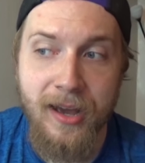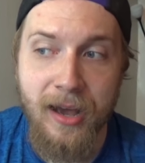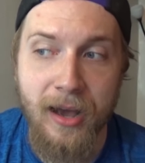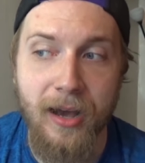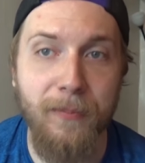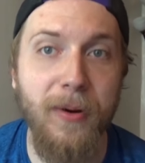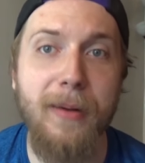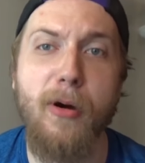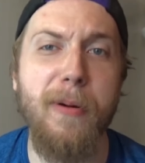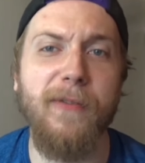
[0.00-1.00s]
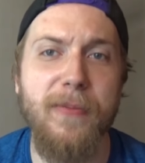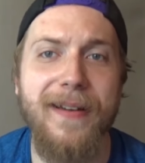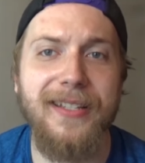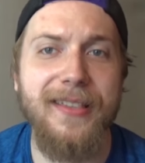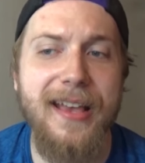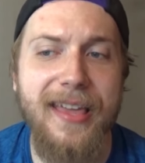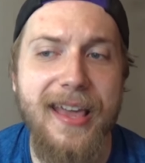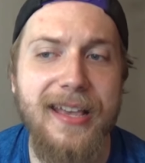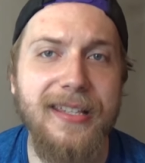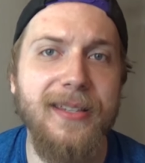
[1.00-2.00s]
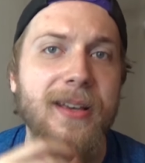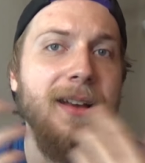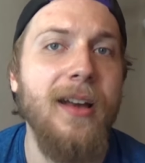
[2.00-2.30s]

but I'm hoping for the best in that case.